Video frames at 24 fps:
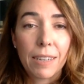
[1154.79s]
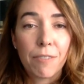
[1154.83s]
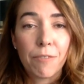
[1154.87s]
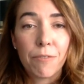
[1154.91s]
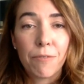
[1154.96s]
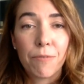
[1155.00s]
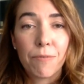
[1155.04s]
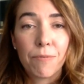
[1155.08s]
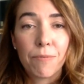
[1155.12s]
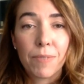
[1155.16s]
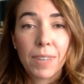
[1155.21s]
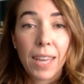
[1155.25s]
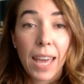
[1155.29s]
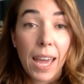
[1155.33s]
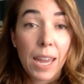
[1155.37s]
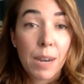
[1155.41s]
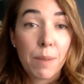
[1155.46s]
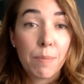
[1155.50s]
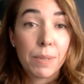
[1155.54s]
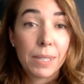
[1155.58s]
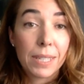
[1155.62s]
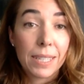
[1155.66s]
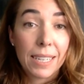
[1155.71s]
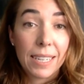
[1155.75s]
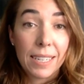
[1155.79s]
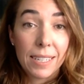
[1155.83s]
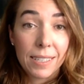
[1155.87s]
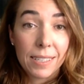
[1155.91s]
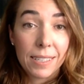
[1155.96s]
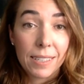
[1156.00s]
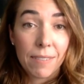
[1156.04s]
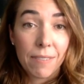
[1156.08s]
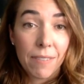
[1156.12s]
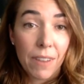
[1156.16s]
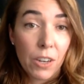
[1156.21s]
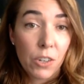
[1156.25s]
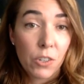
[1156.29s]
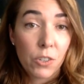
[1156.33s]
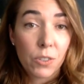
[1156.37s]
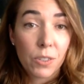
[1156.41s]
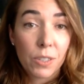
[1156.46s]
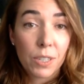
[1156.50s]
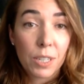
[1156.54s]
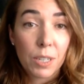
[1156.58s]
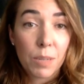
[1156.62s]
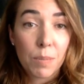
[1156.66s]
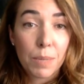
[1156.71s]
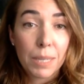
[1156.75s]
If cannabis is
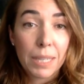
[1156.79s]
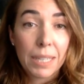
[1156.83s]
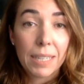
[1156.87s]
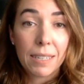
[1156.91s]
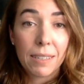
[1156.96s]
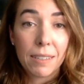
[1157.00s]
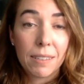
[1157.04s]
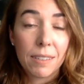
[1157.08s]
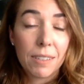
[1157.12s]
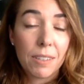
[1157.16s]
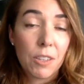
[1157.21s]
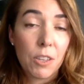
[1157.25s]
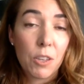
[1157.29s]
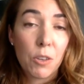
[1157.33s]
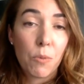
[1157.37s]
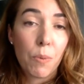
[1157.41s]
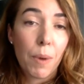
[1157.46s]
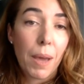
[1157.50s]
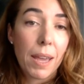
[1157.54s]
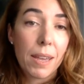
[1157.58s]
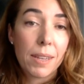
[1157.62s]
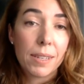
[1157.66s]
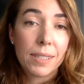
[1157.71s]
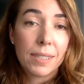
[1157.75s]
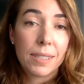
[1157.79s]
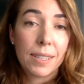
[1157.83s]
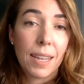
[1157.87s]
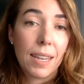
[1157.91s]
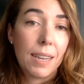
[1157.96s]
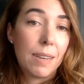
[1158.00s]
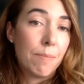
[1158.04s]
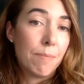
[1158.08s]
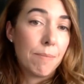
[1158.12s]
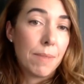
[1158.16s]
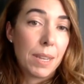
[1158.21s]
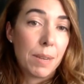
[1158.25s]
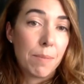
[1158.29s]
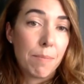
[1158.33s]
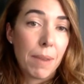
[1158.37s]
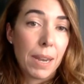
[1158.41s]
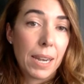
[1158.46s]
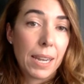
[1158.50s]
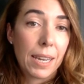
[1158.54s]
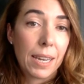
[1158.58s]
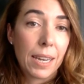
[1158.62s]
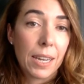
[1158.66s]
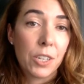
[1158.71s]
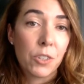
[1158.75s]
eventually going to be legal in the U.S. and in
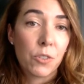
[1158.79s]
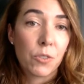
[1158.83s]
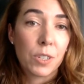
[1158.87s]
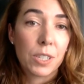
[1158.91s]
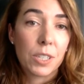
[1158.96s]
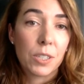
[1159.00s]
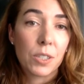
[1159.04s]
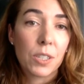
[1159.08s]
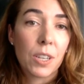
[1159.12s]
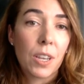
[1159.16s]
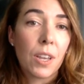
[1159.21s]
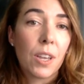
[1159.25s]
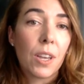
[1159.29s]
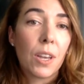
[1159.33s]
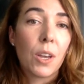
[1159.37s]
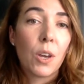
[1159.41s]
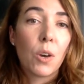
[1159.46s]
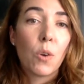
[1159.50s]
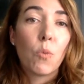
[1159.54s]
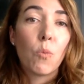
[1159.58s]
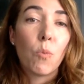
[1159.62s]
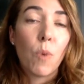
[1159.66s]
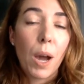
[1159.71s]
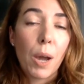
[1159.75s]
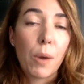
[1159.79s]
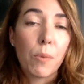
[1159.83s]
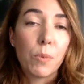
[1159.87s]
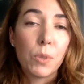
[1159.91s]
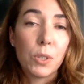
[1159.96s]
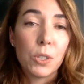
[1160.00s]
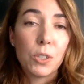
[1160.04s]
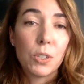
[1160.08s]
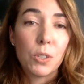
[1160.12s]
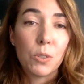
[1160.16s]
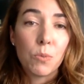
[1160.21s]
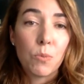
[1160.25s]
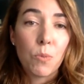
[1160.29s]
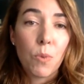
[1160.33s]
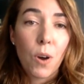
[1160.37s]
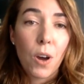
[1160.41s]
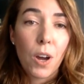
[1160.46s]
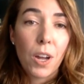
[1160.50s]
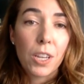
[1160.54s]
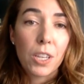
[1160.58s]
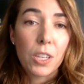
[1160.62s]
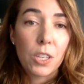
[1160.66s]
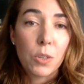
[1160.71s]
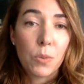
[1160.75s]
many countries, why wouldn't you
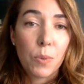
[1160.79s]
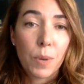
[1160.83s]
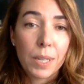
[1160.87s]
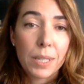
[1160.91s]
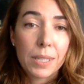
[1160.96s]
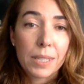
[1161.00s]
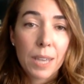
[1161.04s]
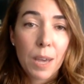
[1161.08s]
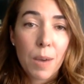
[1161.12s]
want U.S.